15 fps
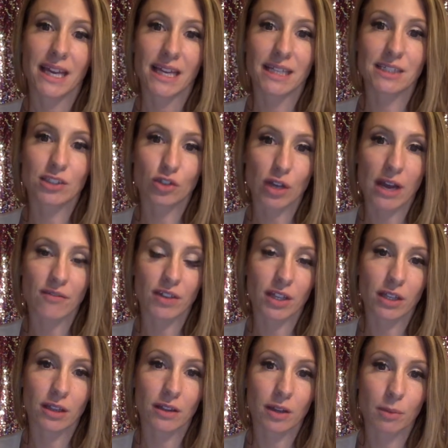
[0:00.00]
is driving
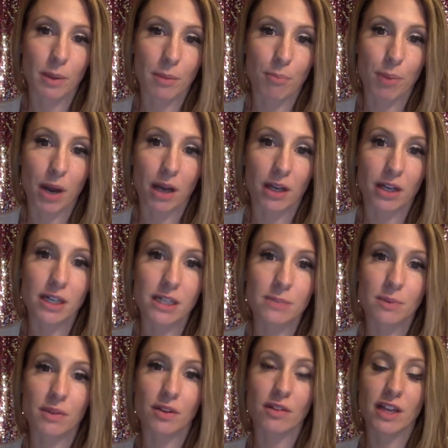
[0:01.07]
you a little bit bonkers
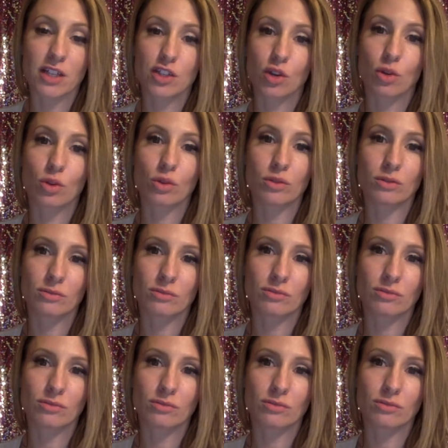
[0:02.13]
but they're like don't